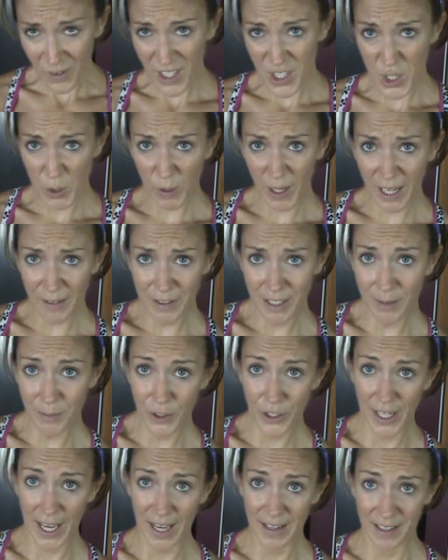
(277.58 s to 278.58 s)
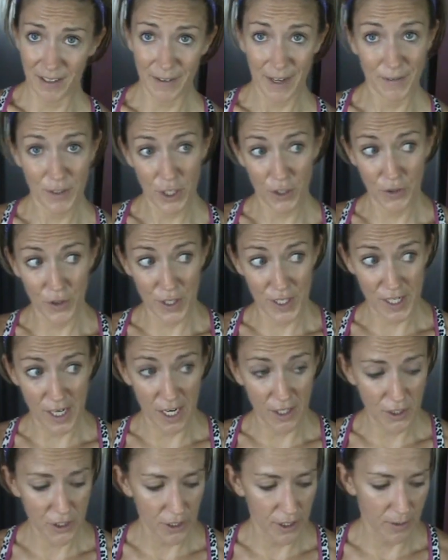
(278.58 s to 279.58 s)
So we'll have him look at it. If I have to go to the
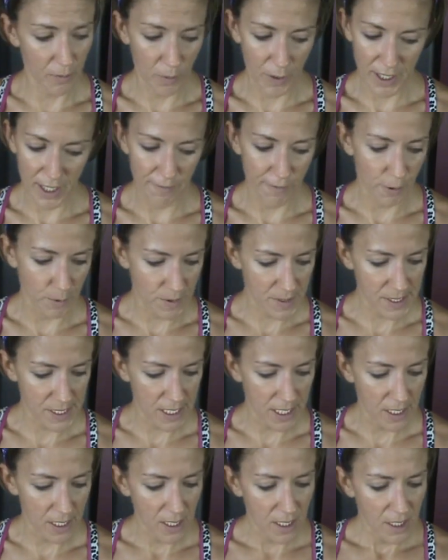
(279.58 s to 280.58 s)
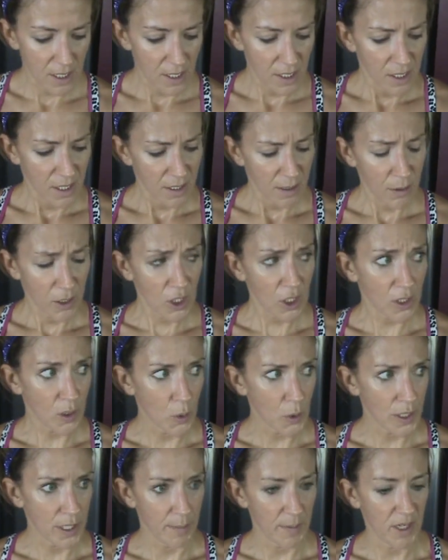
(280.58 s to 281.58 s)
doctor and whatever, we'll see. Good
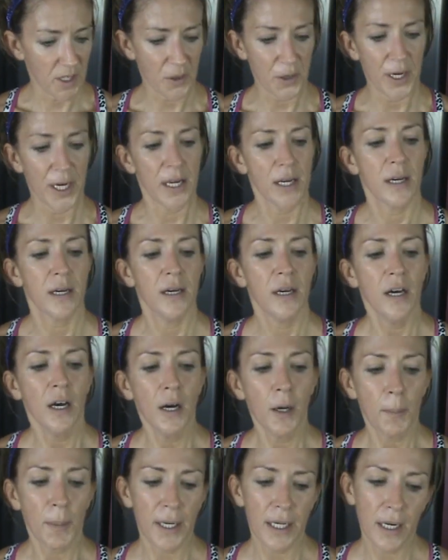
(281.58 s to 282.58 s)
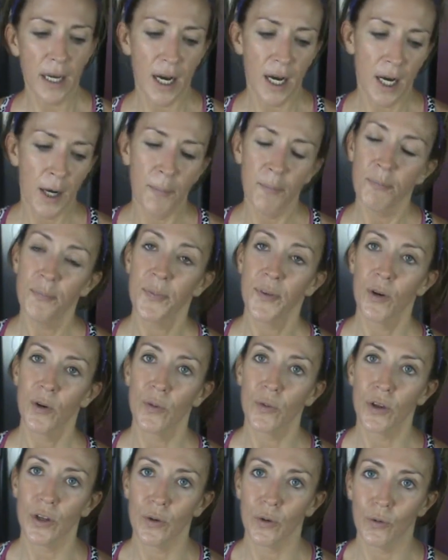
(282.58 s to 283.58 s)
Lord, I'm hungry. But, um,
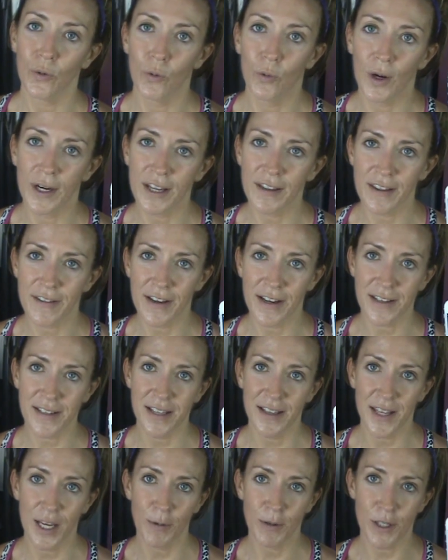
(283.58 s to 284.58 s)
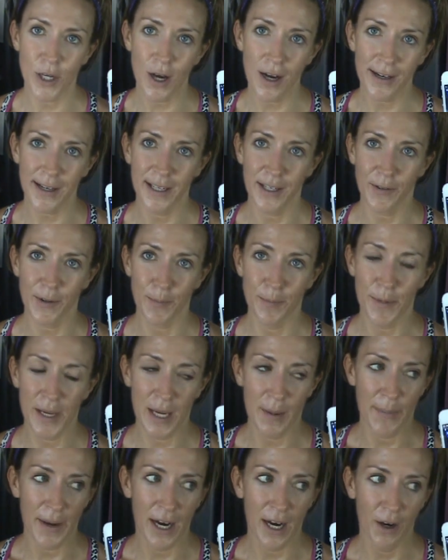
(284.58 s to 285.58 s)
one of the things that they were talking to me
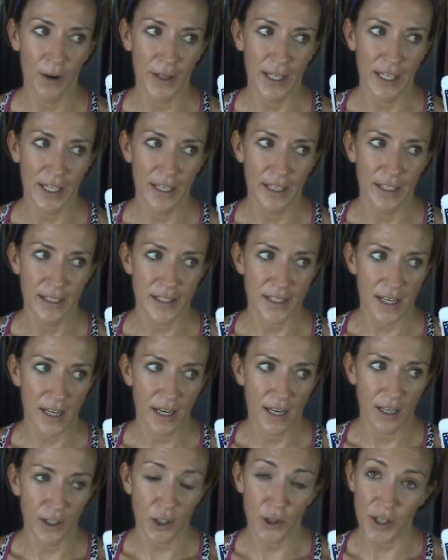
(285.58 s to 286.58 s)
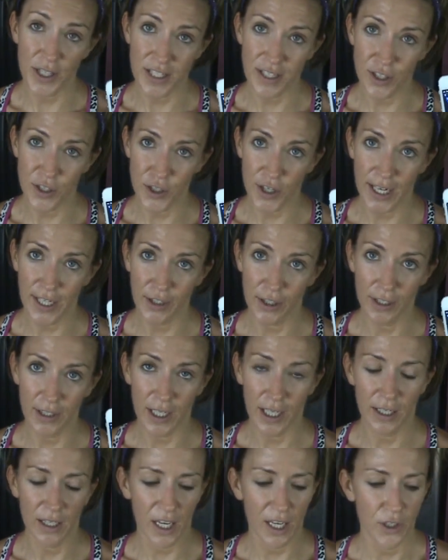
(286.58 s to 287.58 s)
about is uh, Chris, the trainer,
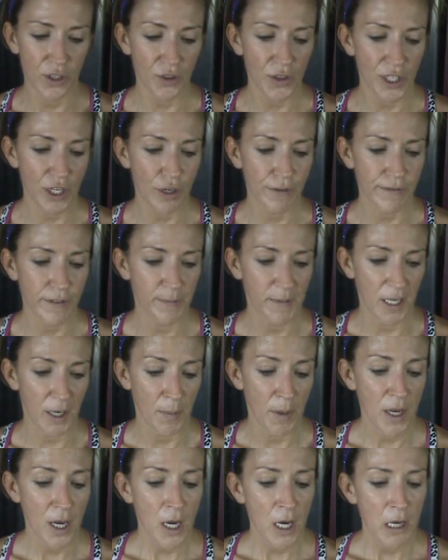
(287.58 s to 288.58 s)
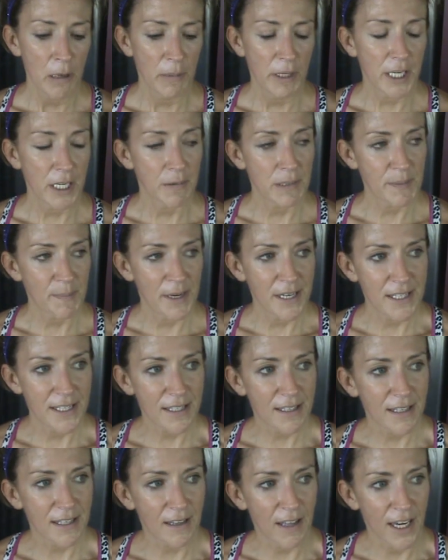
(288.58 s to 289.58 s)
and, and you'll hear from him. But he was
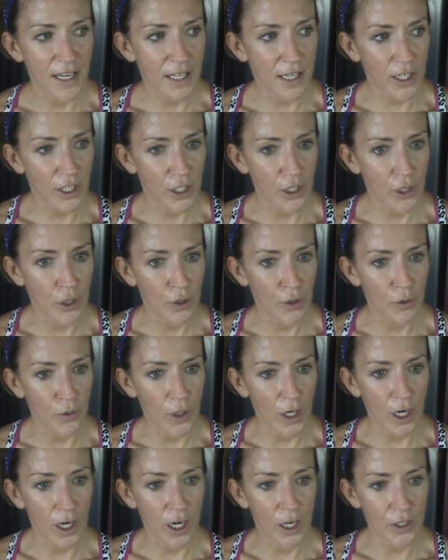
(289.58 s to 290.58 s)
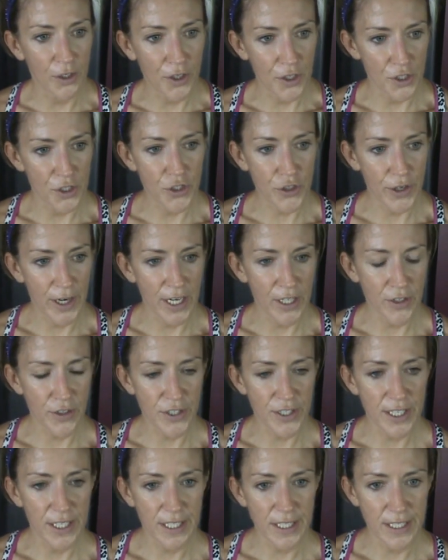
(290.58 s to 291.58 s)
basically like, you know, a, a good trainer
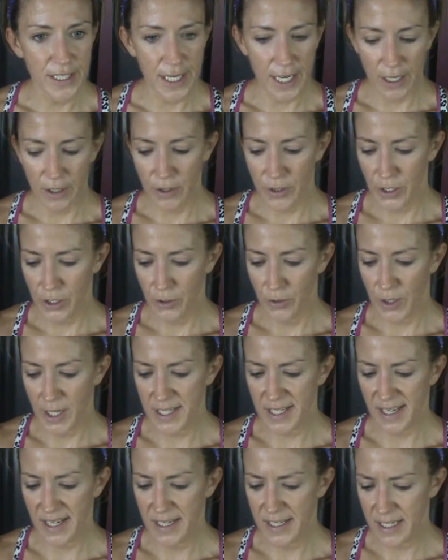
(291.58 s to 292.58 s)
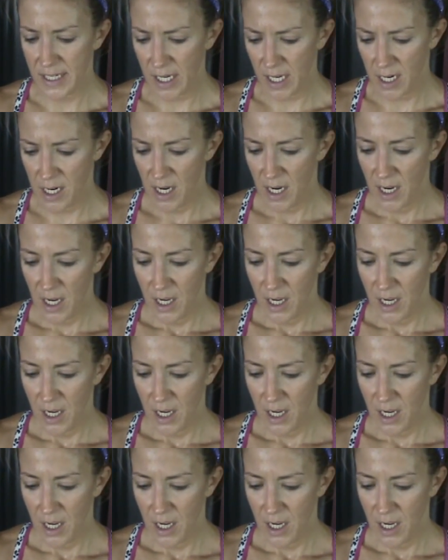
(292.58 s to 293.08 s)
is going to tell you, because I said,